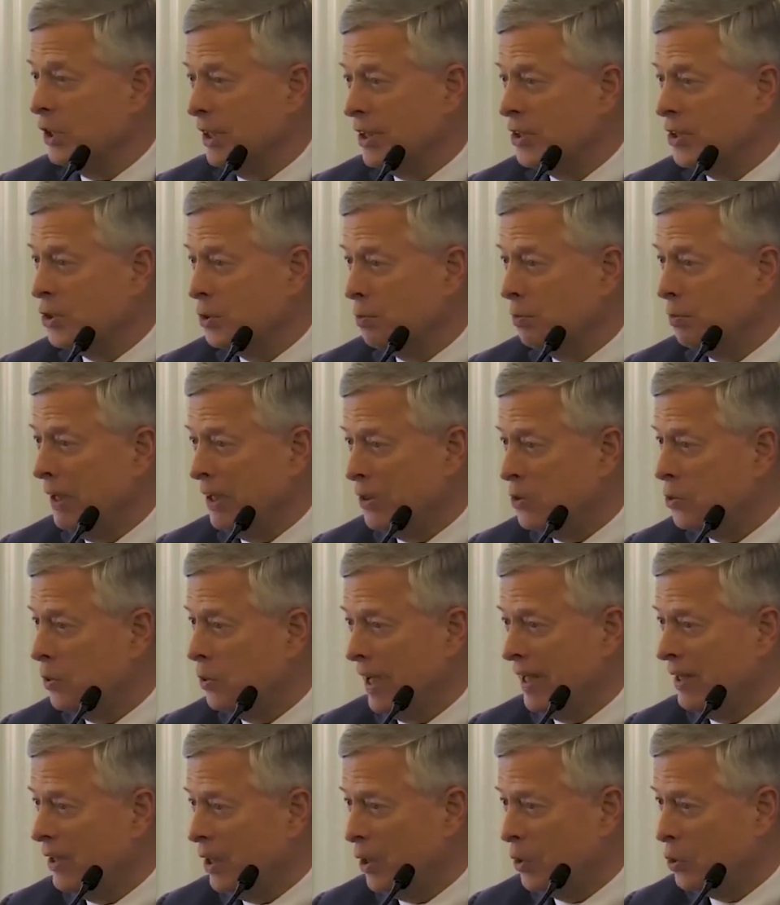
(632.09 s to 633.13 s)
is
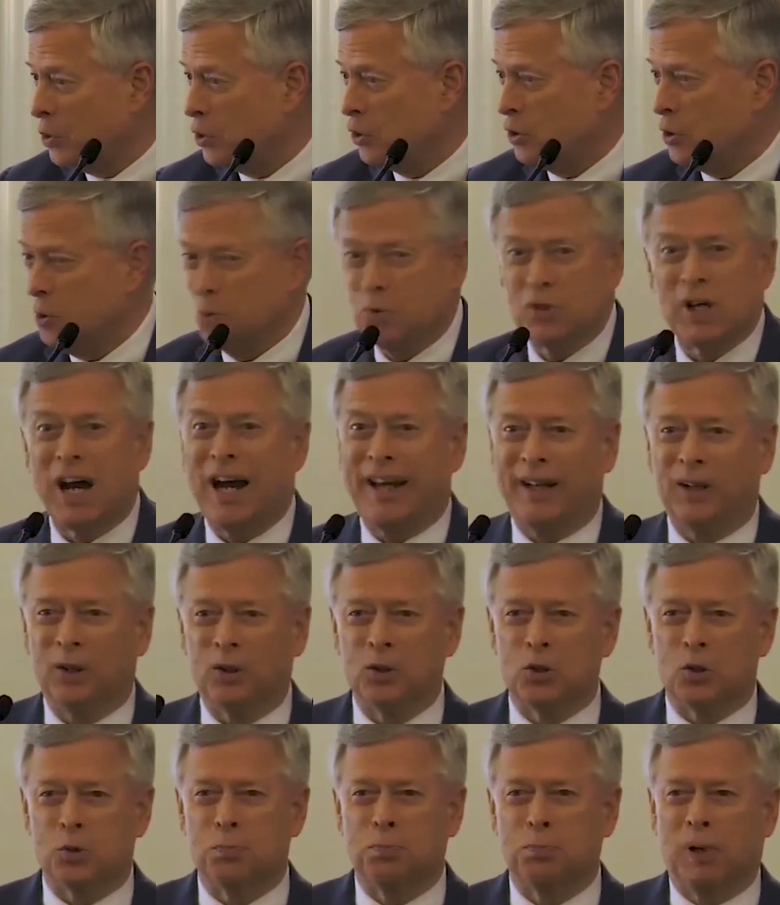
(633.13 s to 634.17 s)
between those two
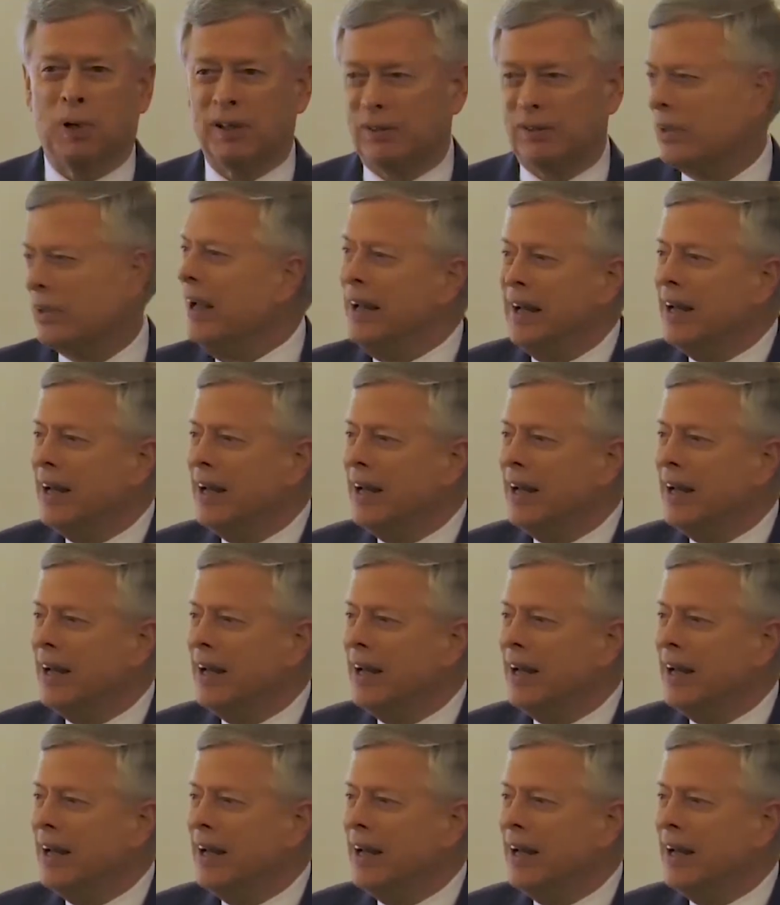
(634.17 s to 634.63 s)
titles, but